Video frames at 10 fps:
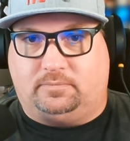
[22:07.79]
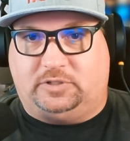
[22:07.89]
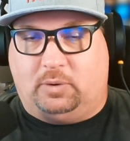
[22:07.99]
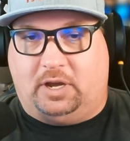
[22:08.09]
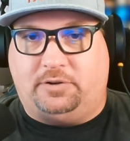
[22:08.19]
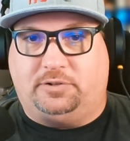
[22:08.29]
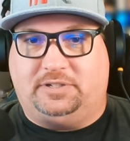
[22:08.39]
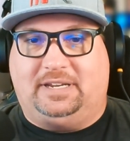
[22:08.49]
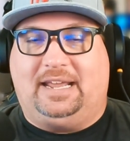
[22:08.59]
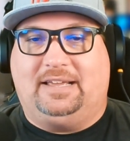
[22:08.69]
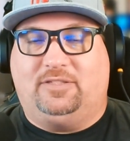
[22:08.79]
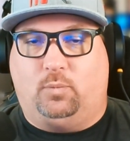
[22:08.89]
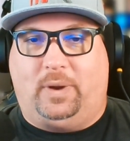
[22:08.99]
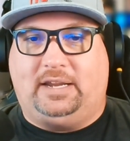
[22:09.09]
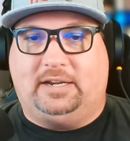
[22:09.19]
So understand the
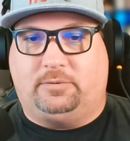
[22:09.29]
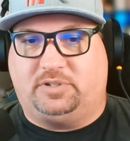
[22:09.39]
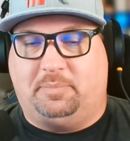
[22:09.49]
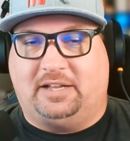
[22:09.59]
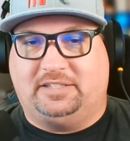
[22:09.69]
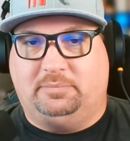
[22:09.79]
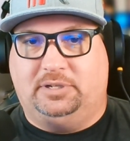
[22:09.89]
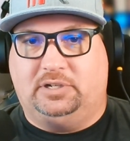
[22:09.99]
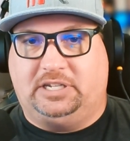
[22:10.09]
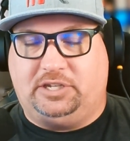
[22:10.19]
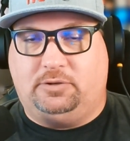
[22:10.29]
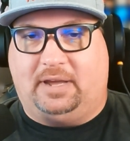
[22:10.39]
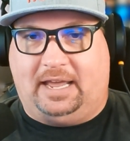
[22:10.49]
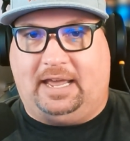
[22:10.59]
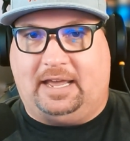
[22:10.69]
weight and responsibility you
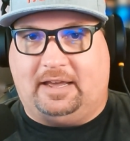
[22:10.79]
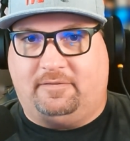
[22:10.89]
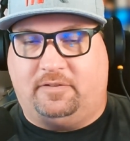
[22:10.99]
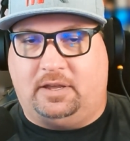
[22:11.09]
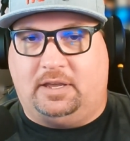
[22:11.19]
have